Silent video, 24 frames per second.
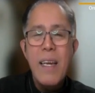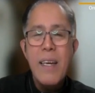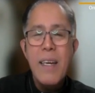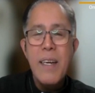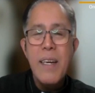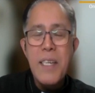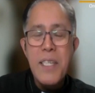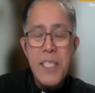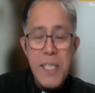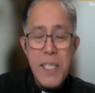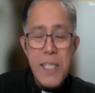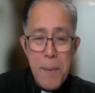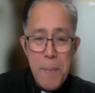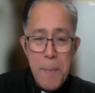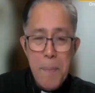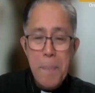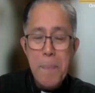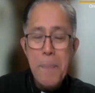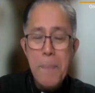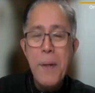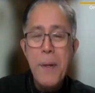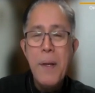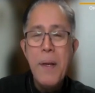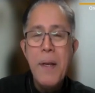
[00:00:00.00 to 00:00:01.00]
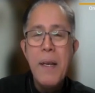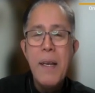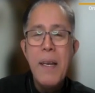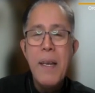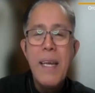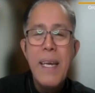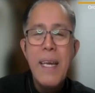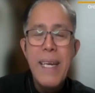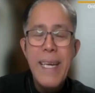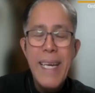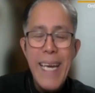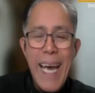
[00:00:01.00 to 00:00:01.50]
the simple
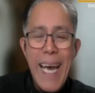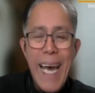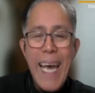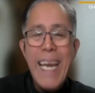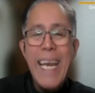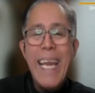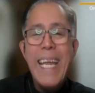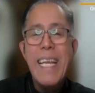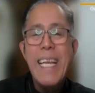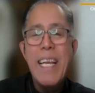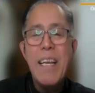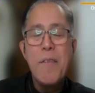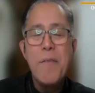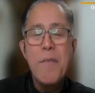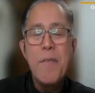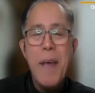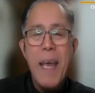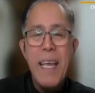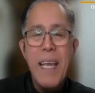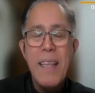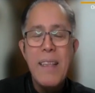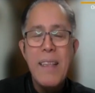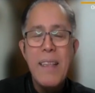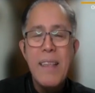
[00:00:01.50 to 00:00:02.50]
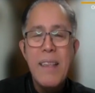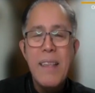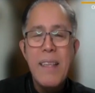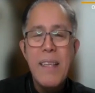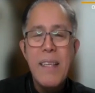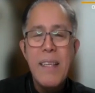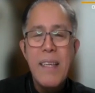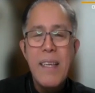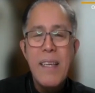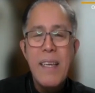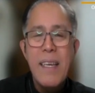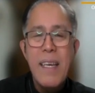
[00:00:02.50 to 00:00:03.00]
and little faith,
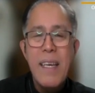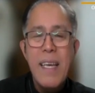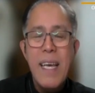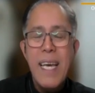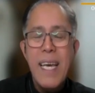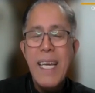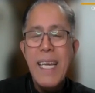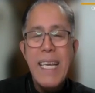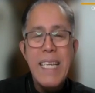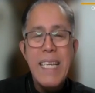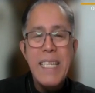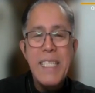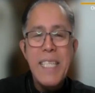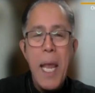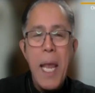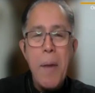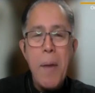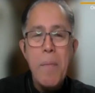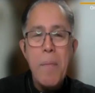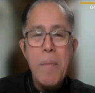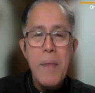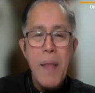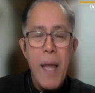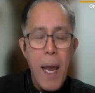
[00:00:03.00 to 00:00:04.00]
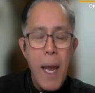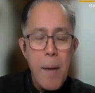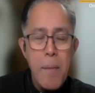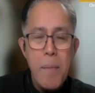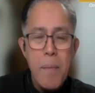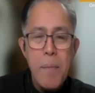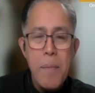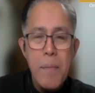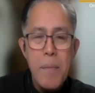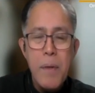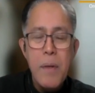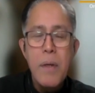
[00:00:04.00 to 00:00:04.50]
and at the same time
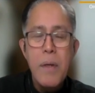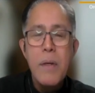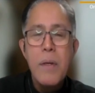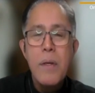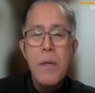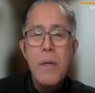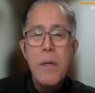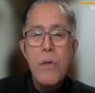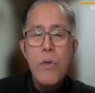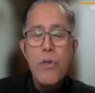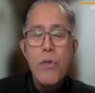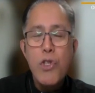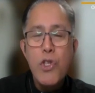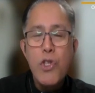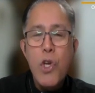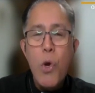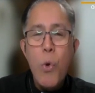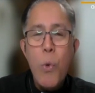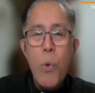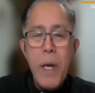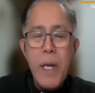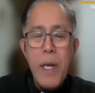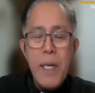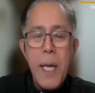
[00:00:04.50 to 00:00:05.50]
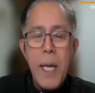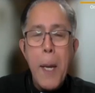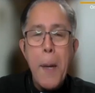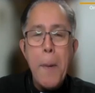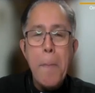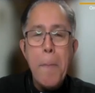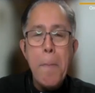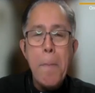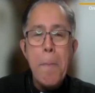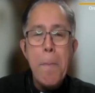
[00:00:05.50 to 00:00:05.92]
showing them